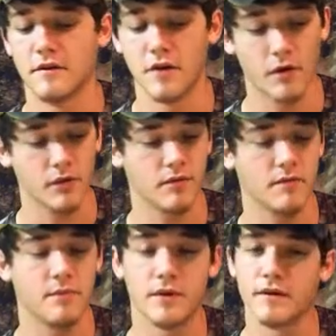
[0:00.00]
Don't
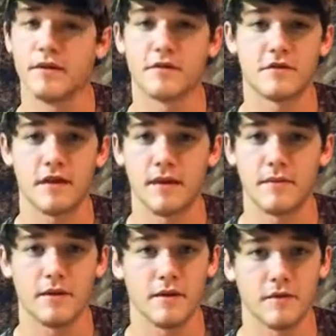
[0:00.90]
put this
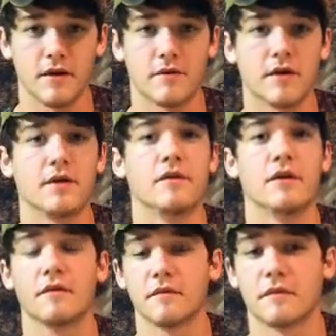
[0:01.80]
trap anywhere where you
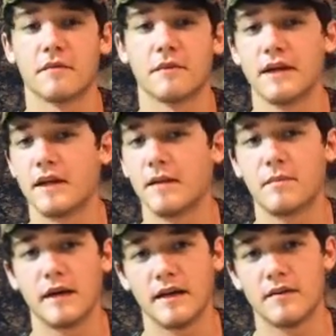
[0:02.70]
know there's going to be any
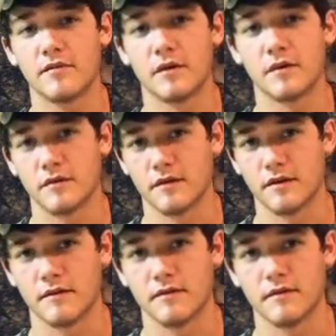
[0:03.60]
pets walking
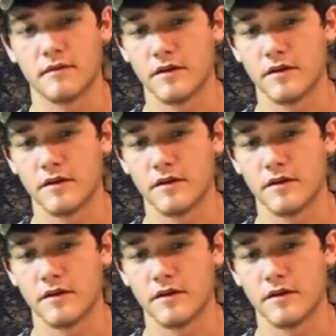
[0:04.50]
around.